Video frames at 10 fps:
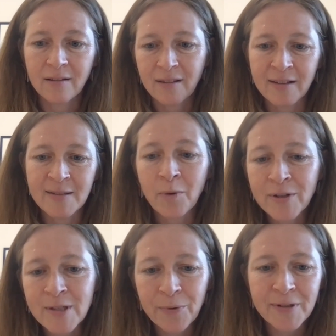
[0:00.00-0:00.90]
these
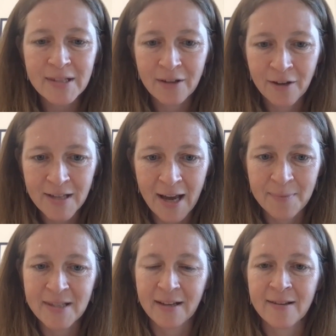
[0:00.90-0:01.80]
multiple
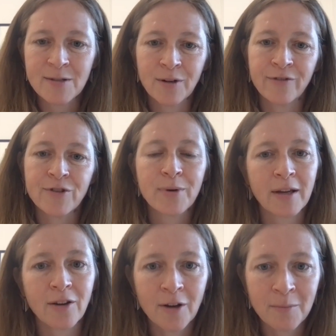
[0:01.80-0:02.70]
serotypes that can sort of
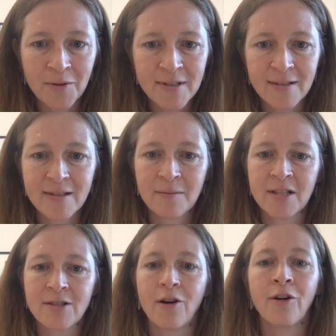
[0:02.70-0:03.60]
trick your immune system
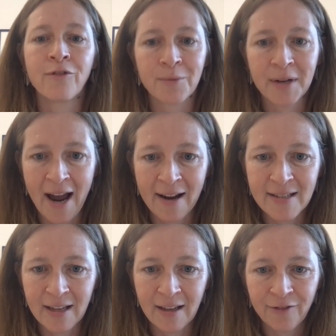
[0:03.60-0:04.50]
into
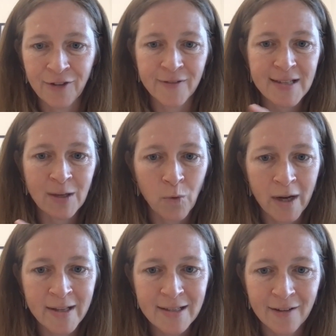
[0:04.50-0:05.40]
overreacting if you've seen
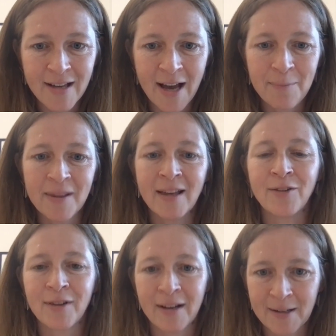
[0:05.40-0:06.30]
one serotype and then
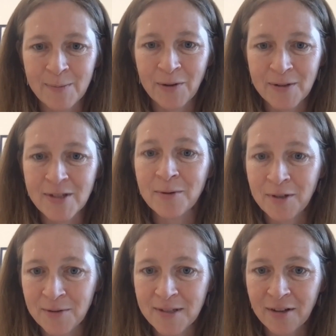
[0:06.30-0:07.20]
you get exposed to a
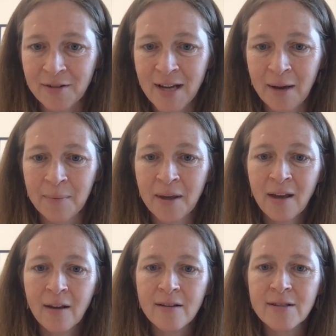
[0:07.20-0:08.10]
new serotype.
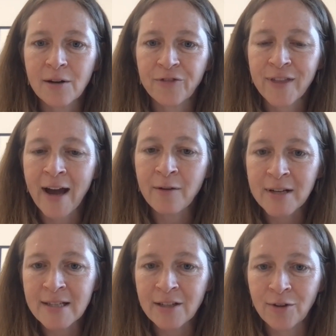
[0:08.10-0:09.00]
So for that
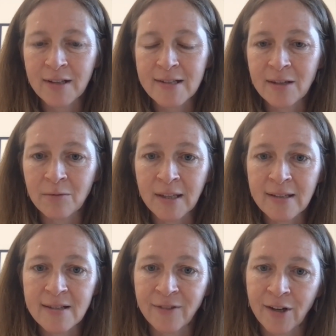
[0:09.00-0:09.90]
reason, you can see really
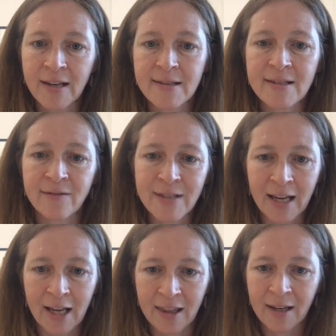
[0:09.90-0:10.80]
severe cases of
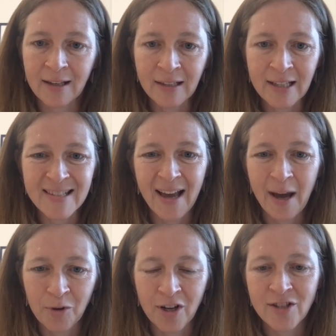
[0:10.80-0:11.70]
dengue that can lead to
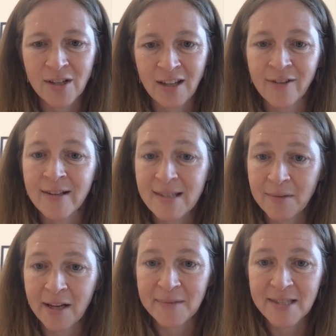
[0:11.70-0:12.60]
hemorrhage and even
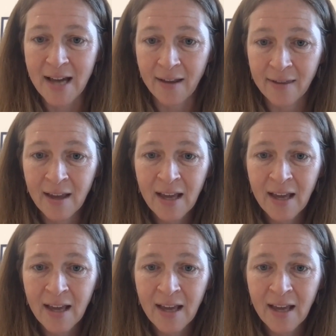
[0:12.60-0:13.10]
sometimes death.